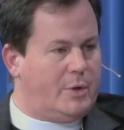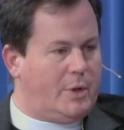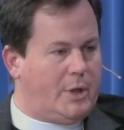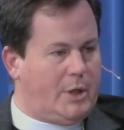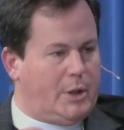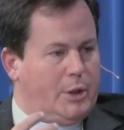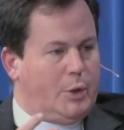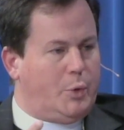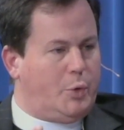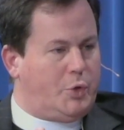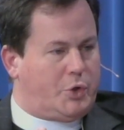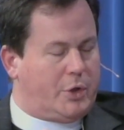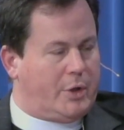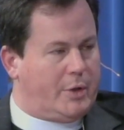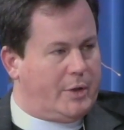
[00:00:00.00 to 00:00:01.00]

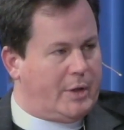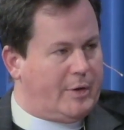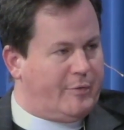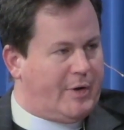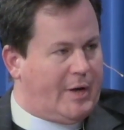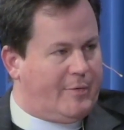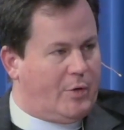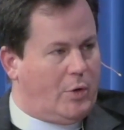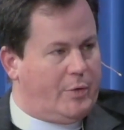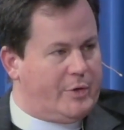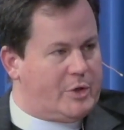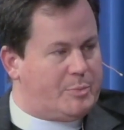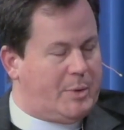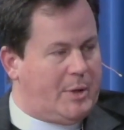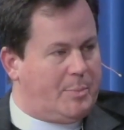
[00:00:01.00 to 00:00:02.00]
illusion that if I have all
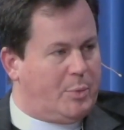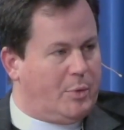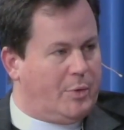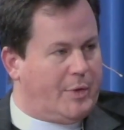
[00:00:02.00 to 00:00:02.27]
these people